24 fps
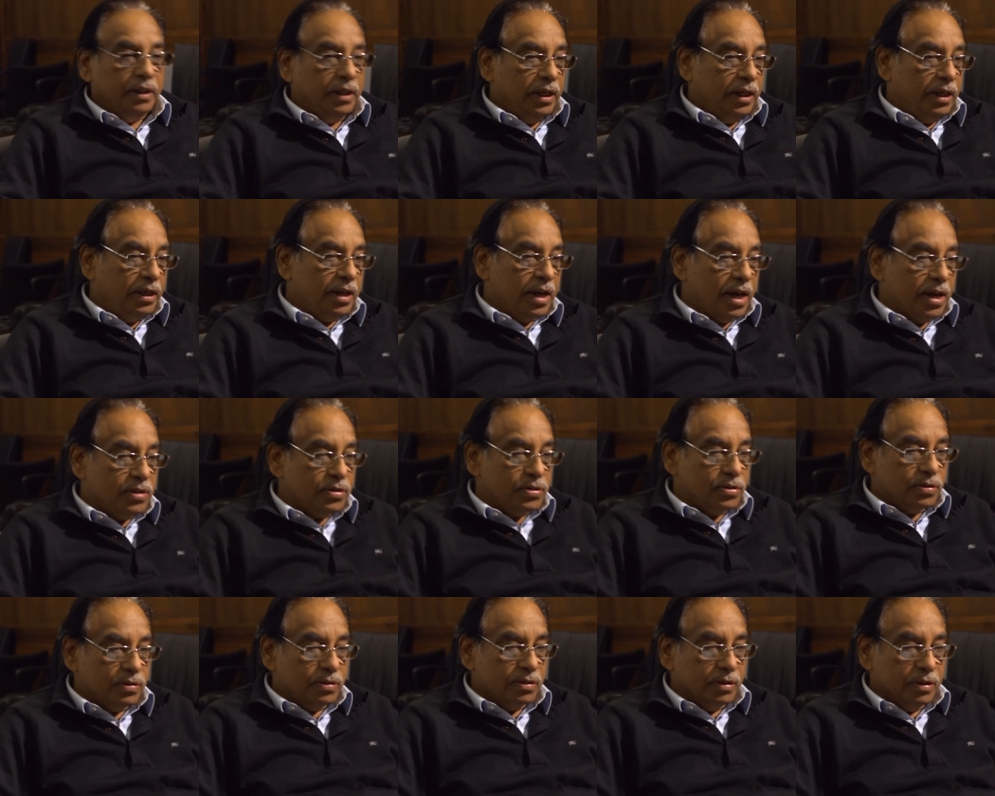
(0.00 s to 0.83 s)
it
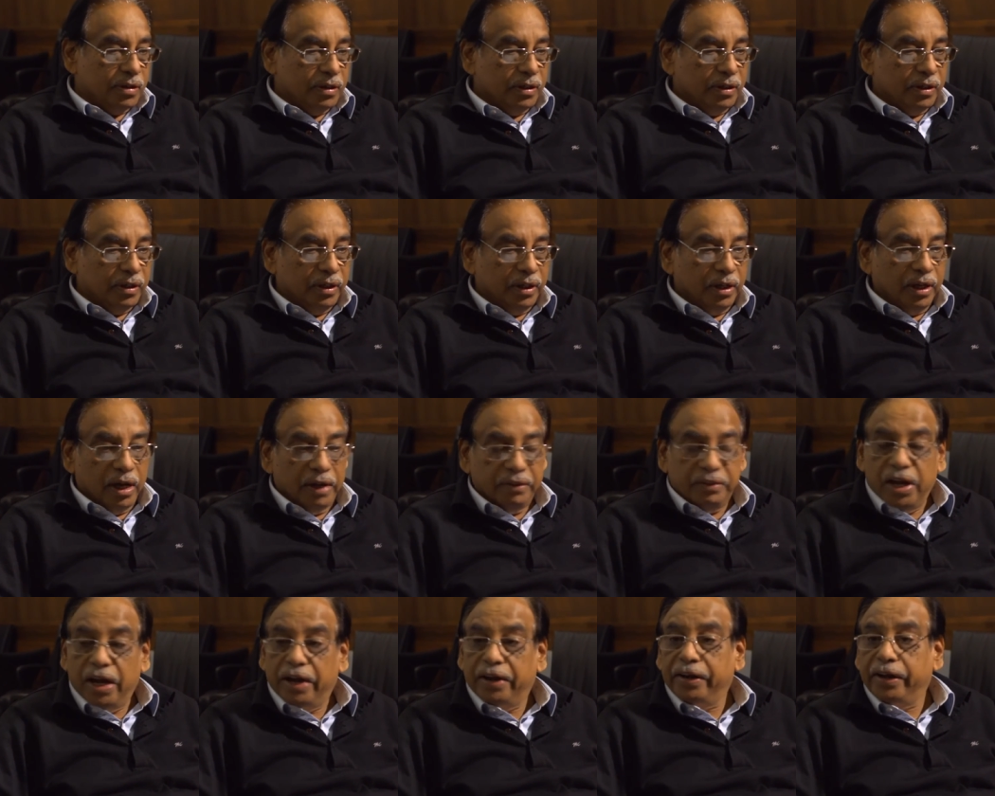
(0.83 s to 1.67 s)
has the
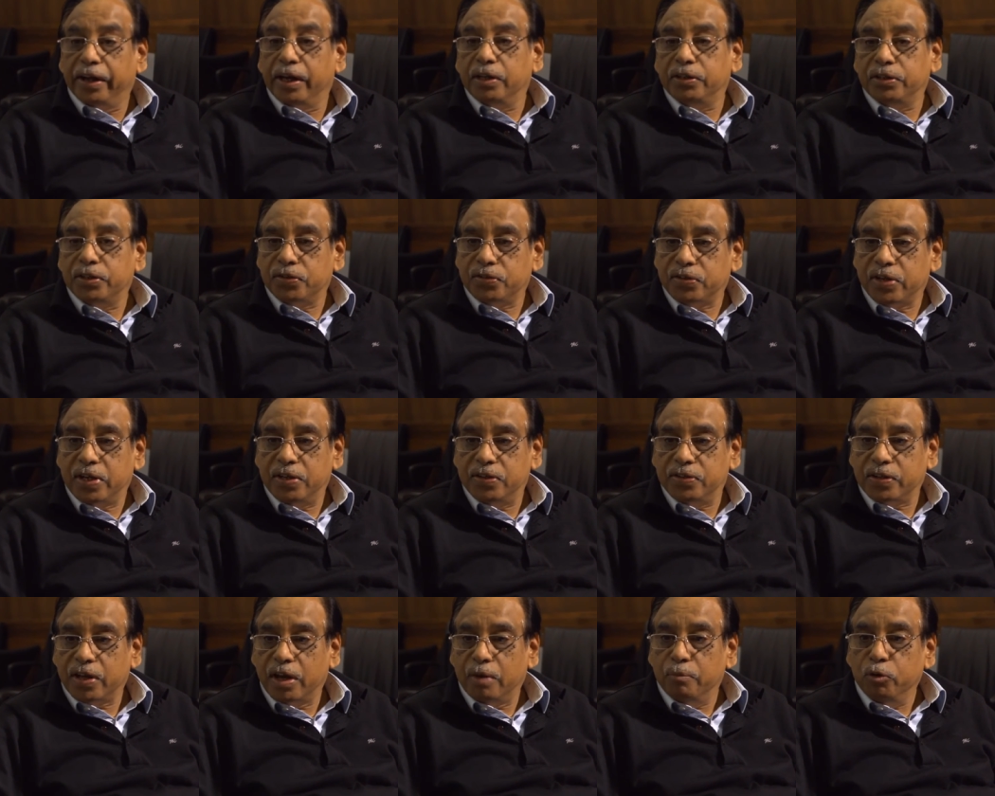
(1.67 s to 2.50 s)
agriculture
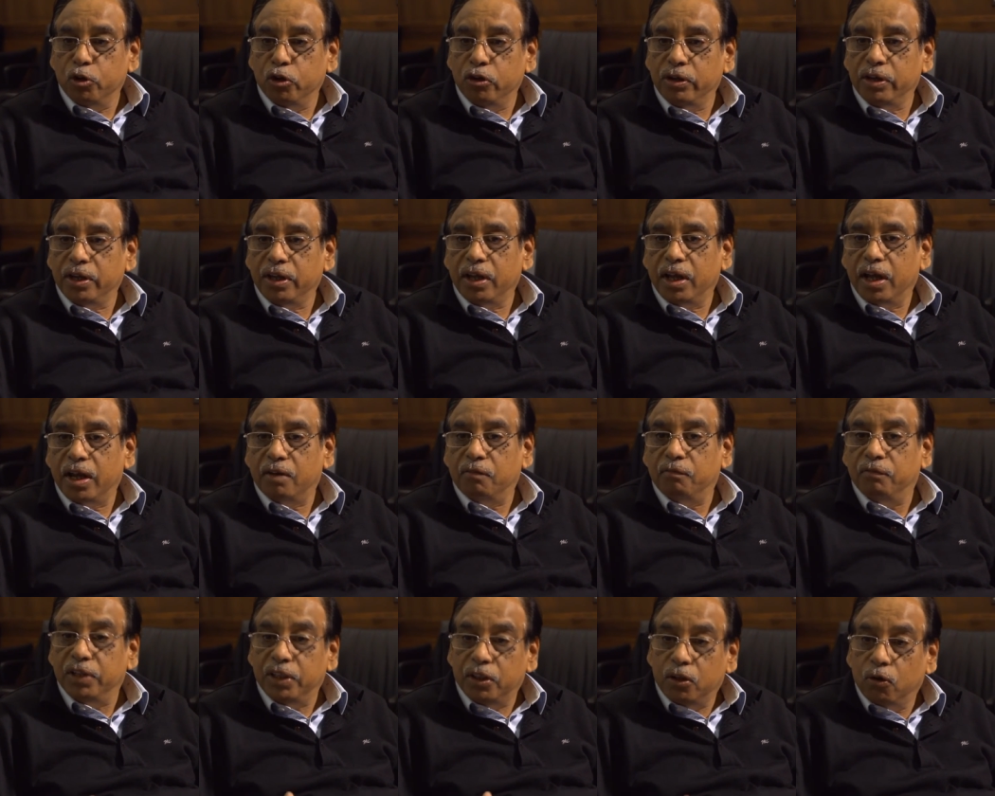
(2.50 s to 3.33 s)
science community,
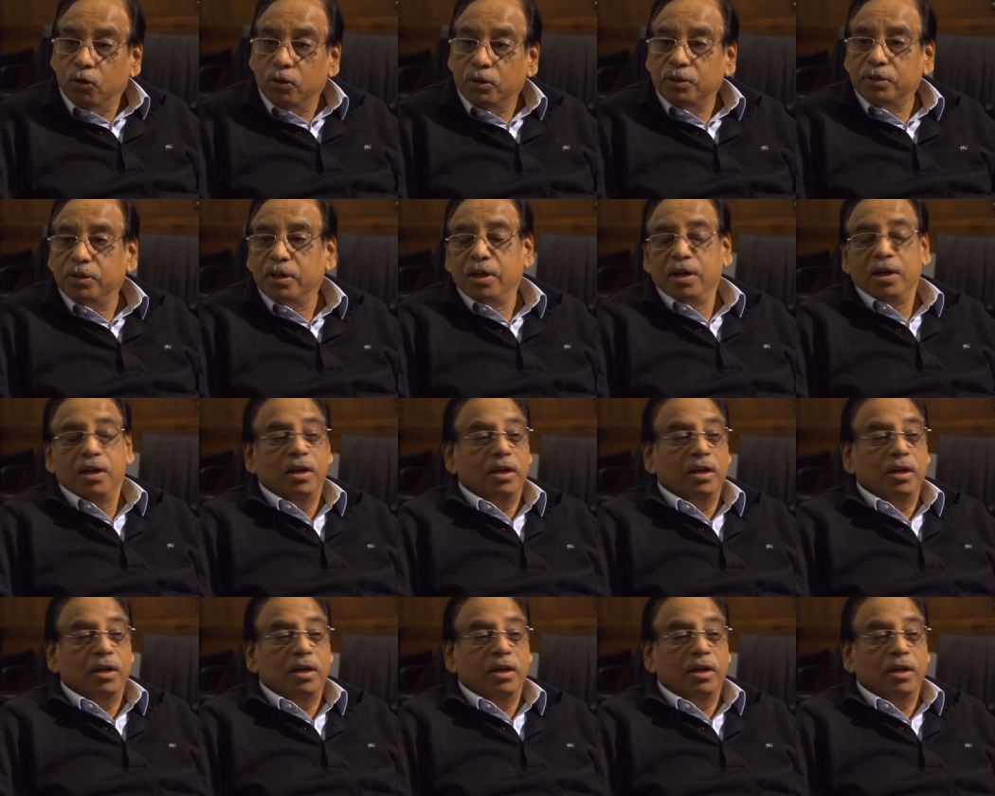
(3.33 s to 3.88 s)
and without